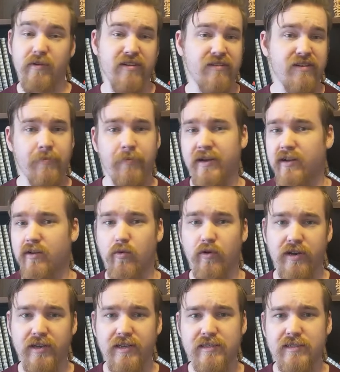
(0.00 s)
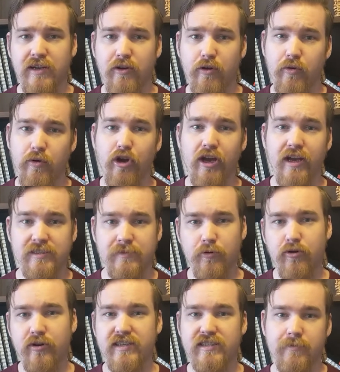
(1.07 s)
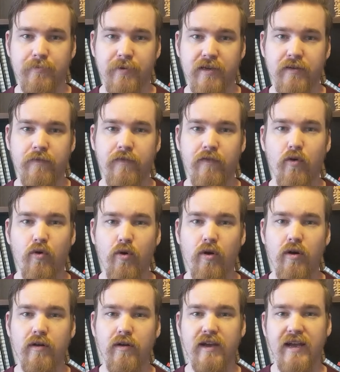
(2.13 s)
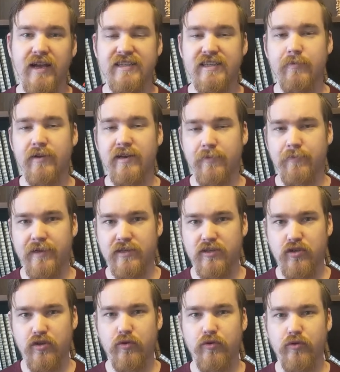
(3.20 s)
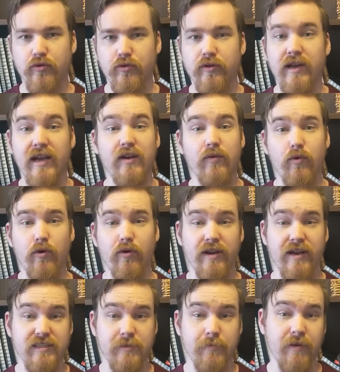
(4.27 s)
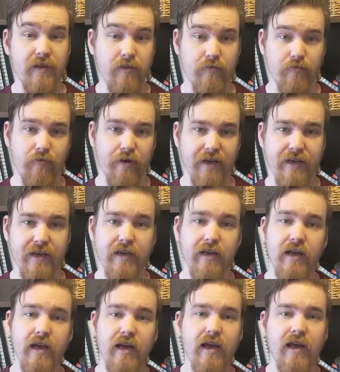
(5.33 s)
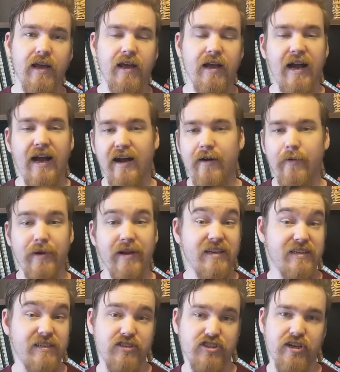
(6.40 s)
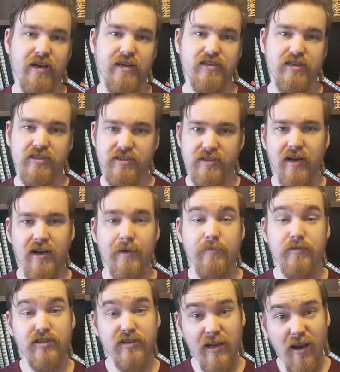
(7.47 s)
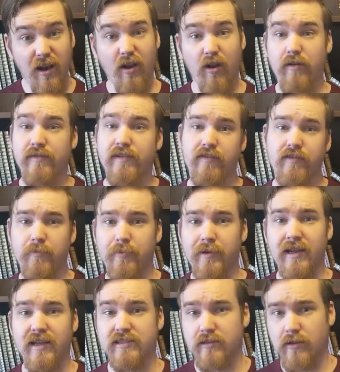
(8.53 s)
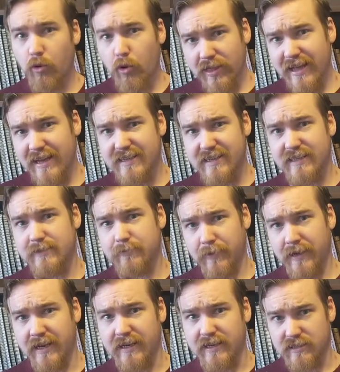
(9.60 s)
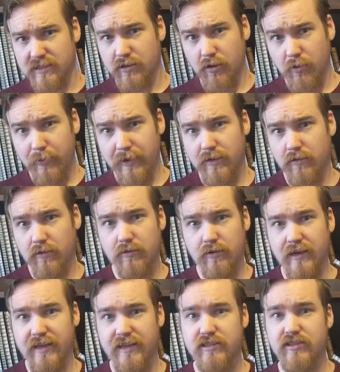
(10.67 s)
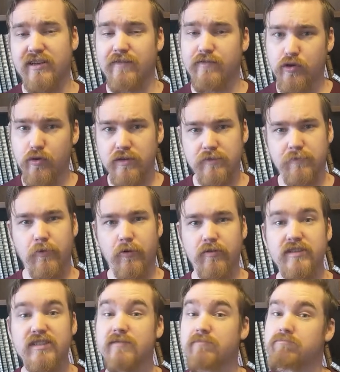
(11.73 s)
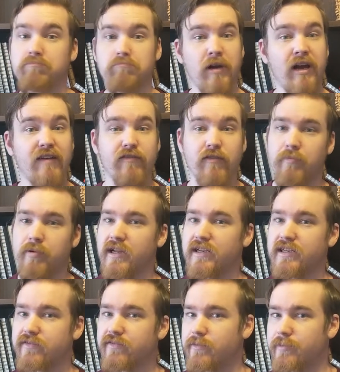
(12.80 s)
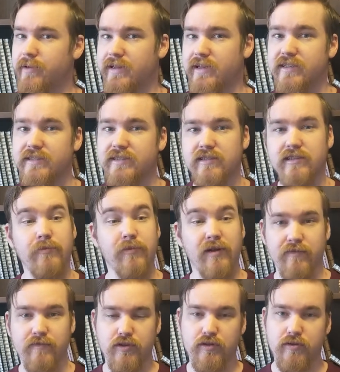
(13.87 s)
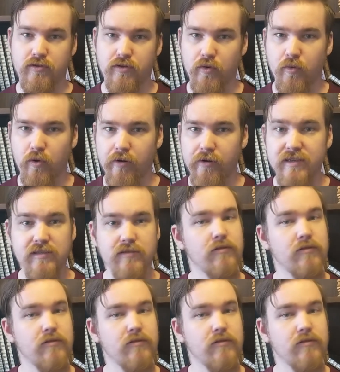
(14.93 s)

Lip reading: depending on what it is, I know Explorer gets to pick 4, Adept gets to pick 2, and Warrior gets to pick 3. and it does change each time. So you get a lot of different abilities. So what that does mean is you get a big long list. You can have 2 explorers, might have completely different abilities. You might have 2 warriors,